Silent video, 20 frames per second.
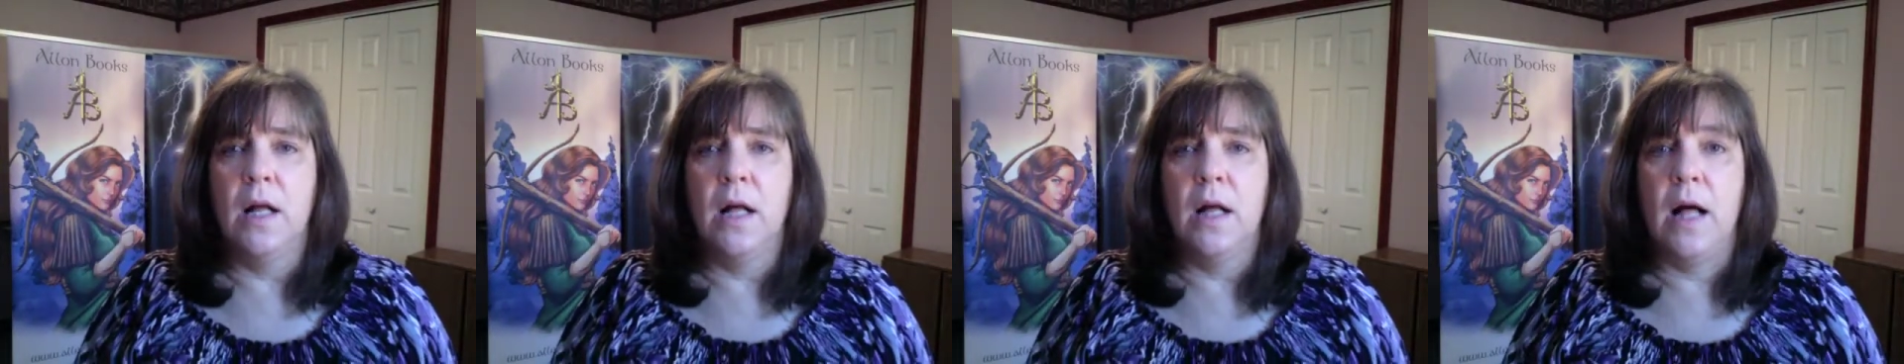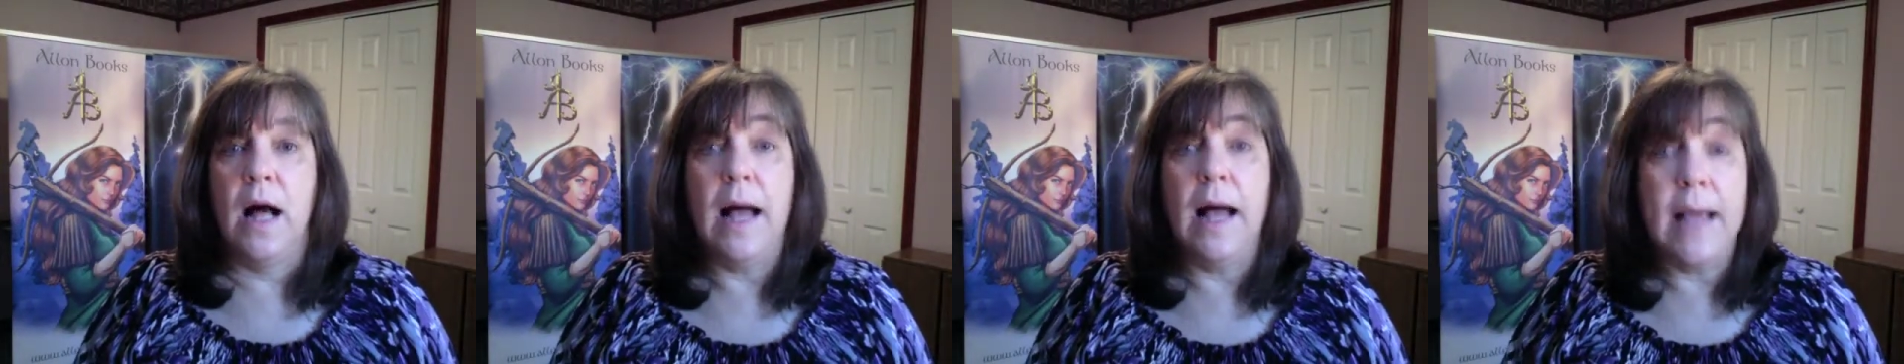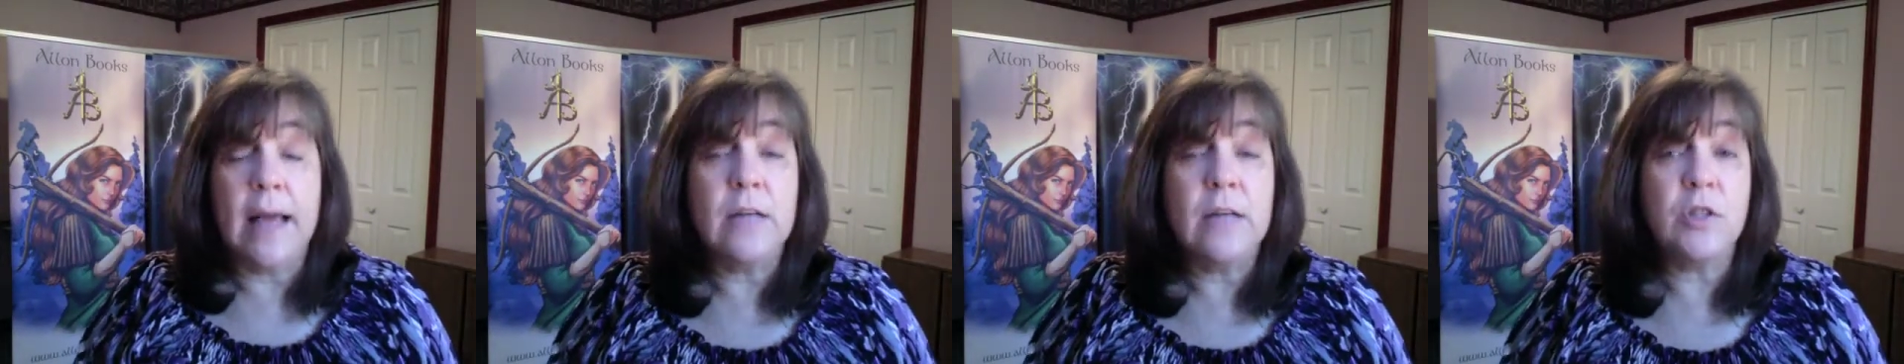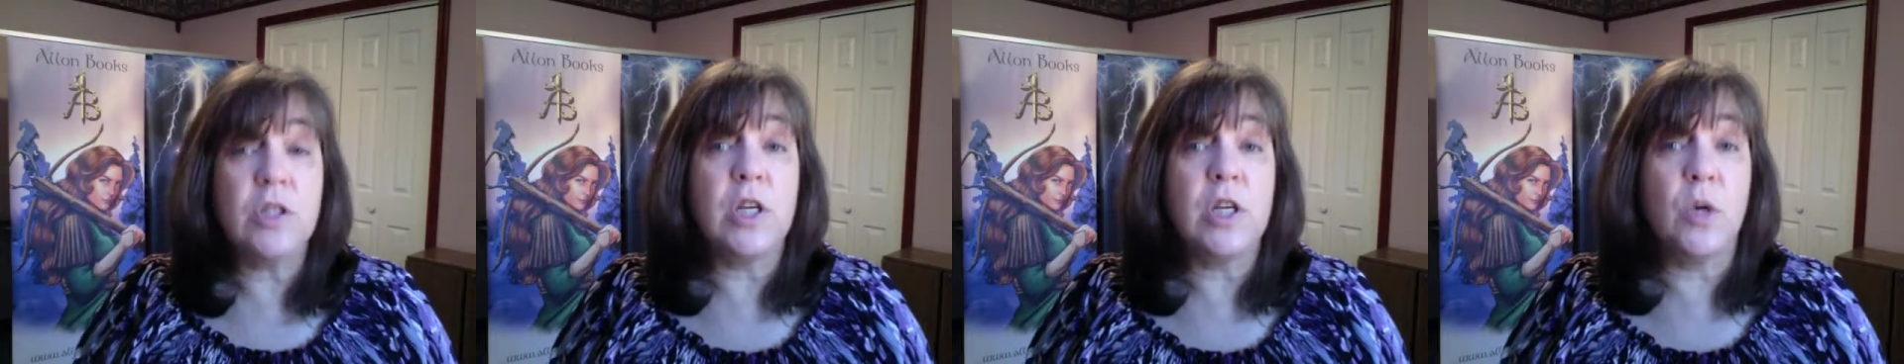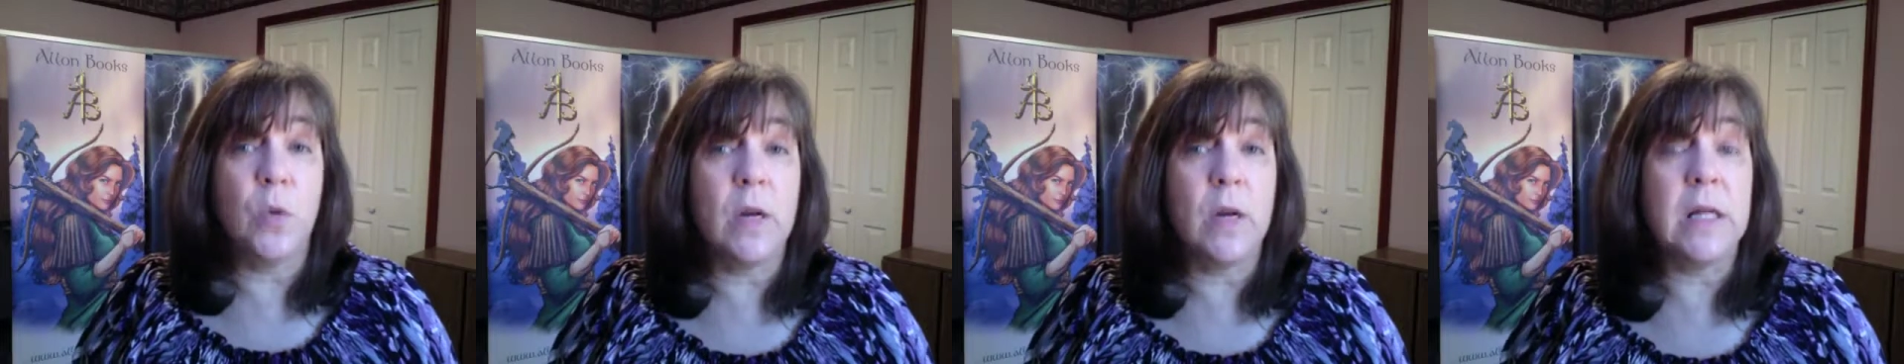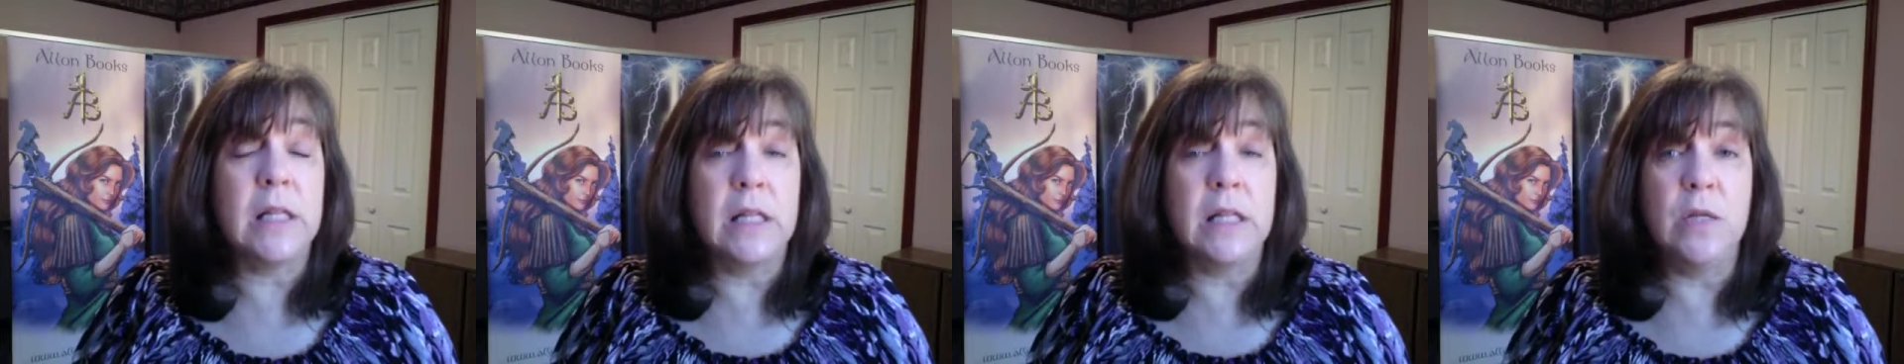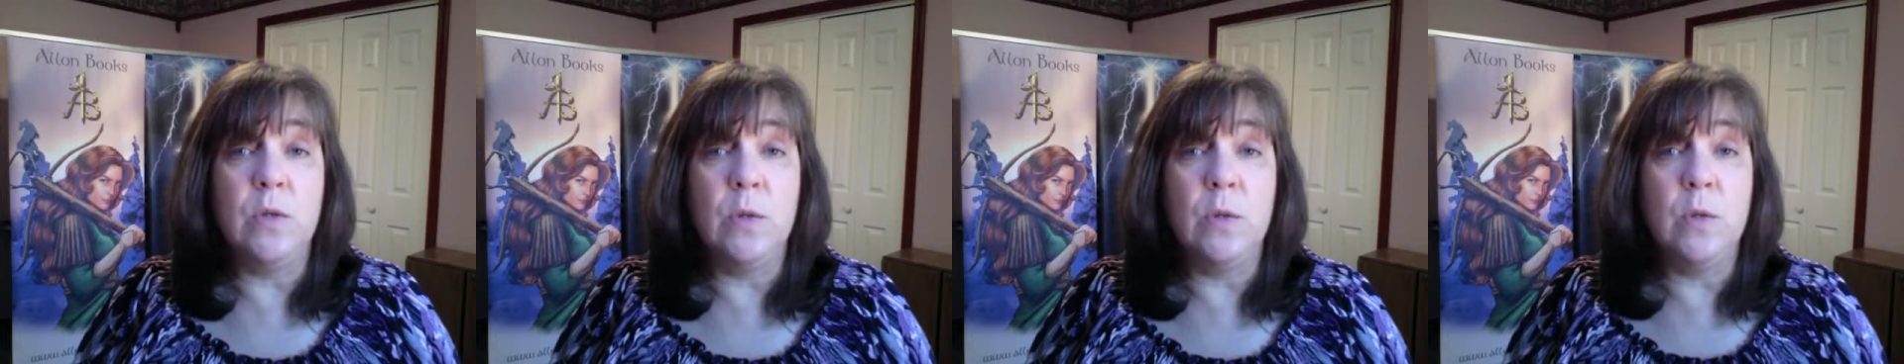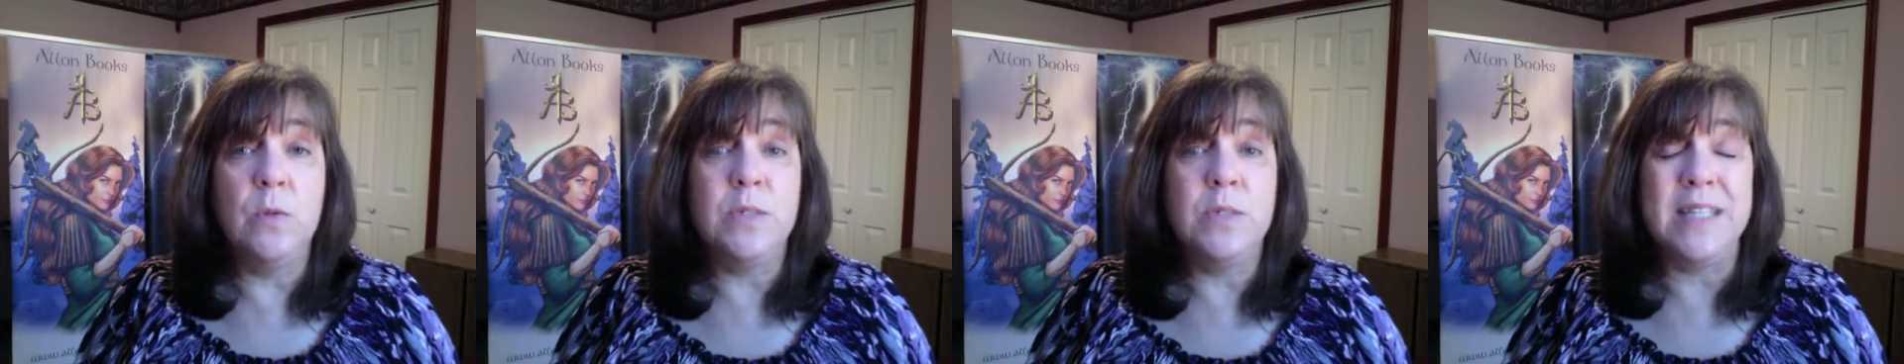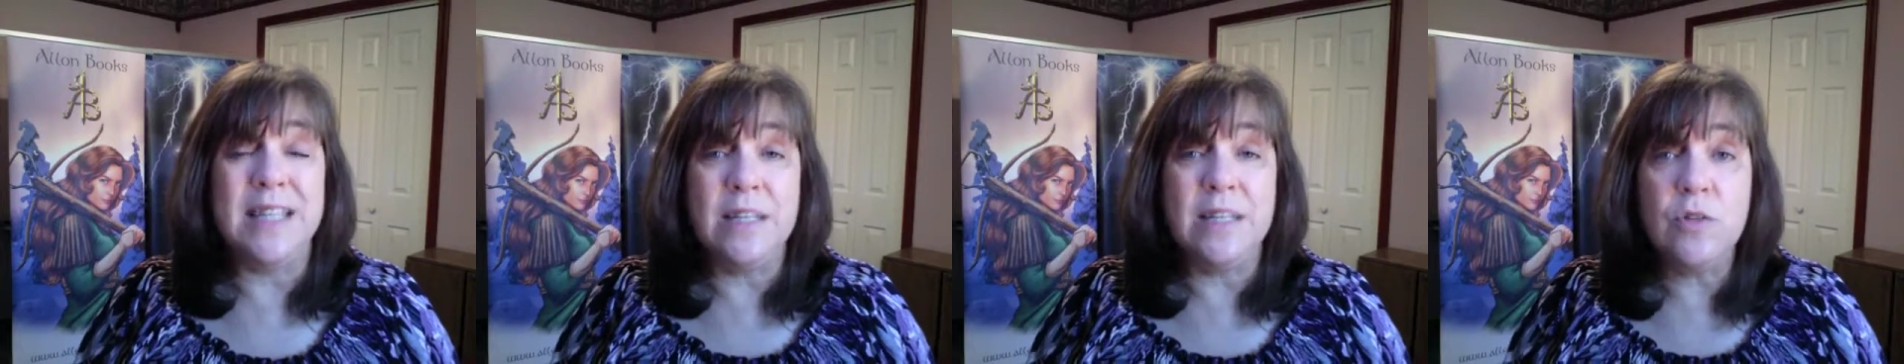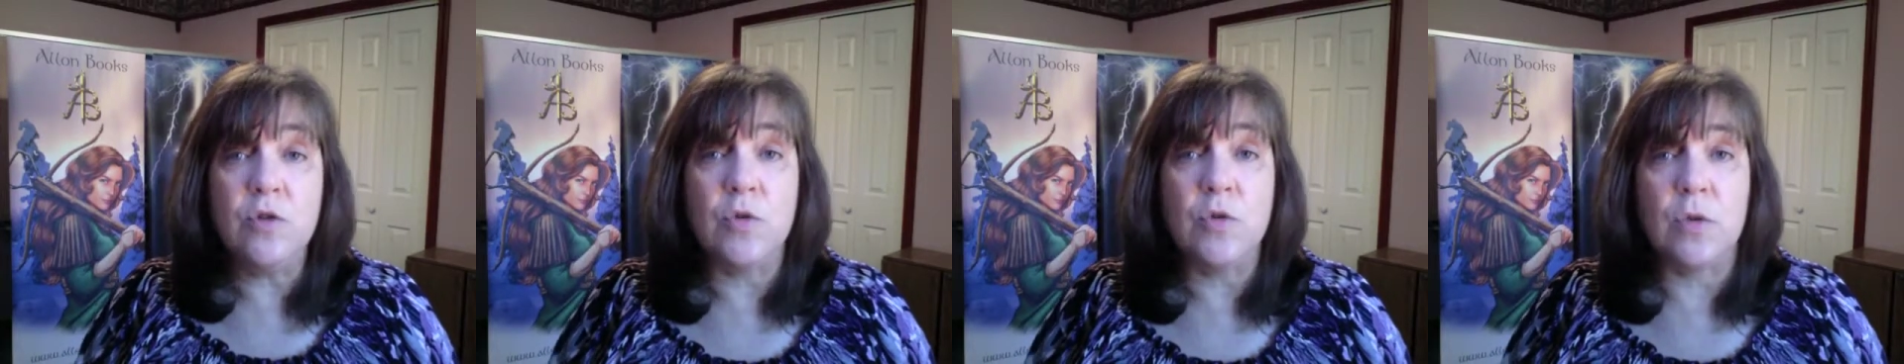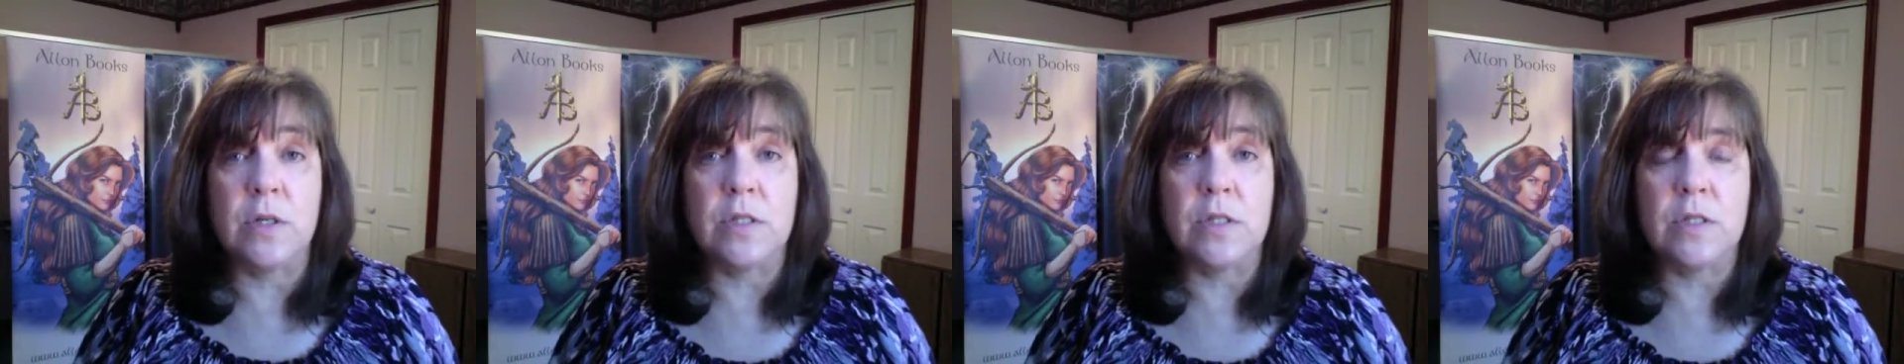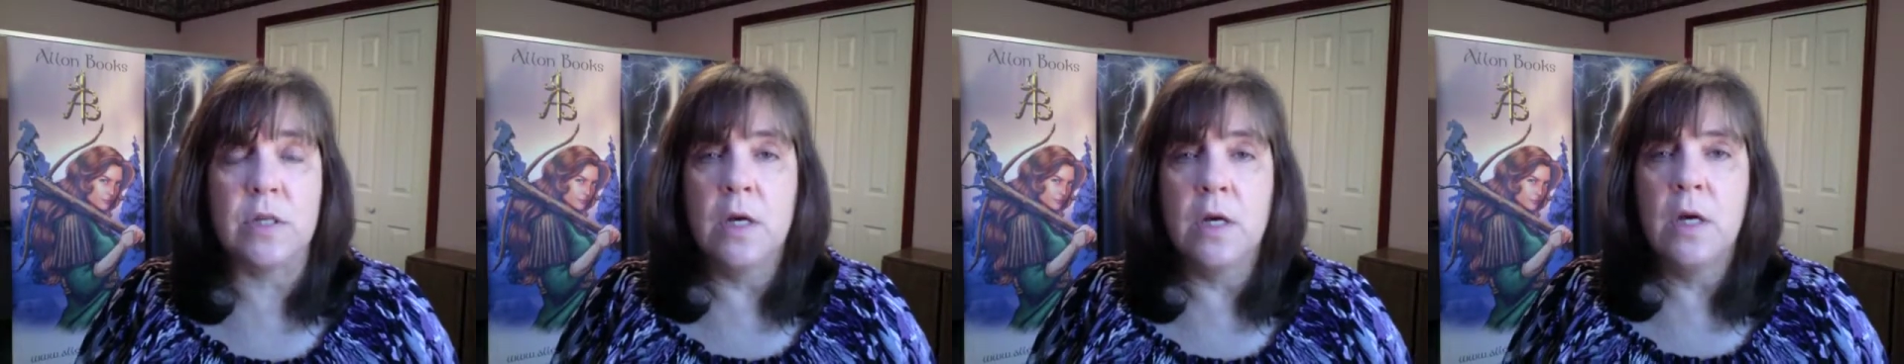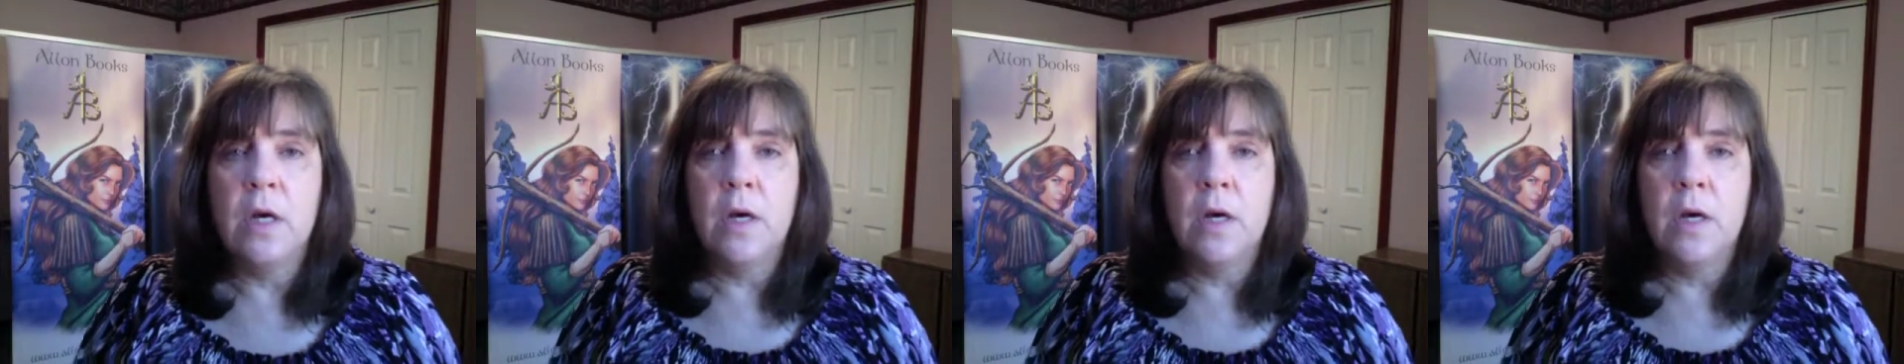I actually quickly lose interest